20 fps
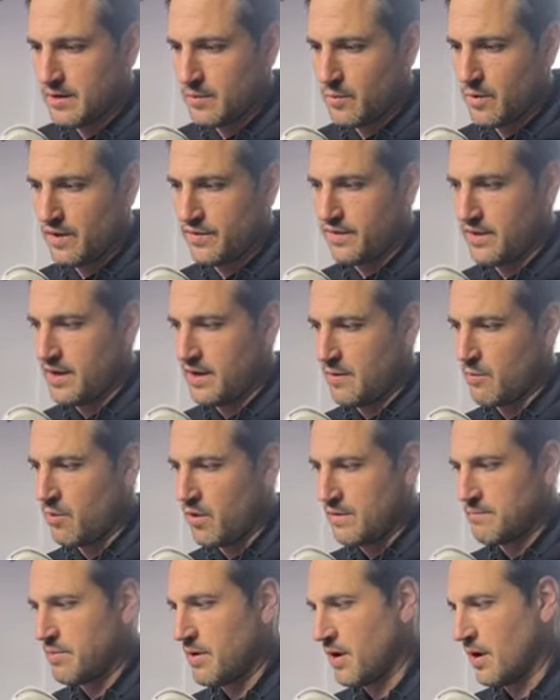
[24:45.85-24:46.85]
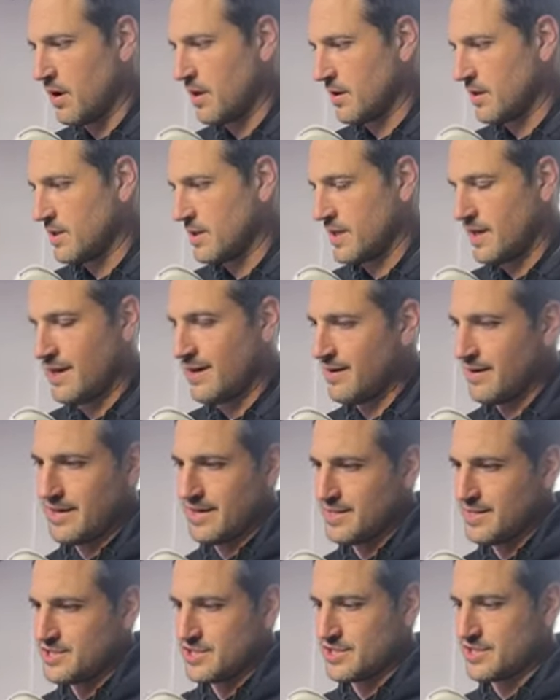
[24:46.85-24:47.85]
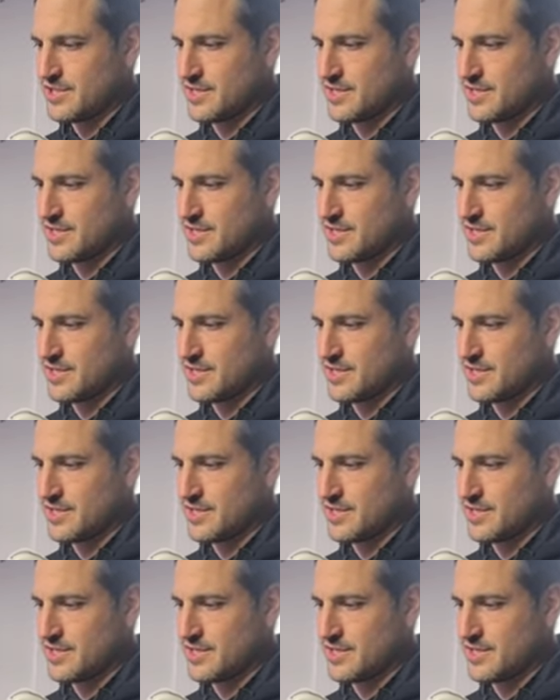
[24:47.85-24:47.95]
with a one par clear, it just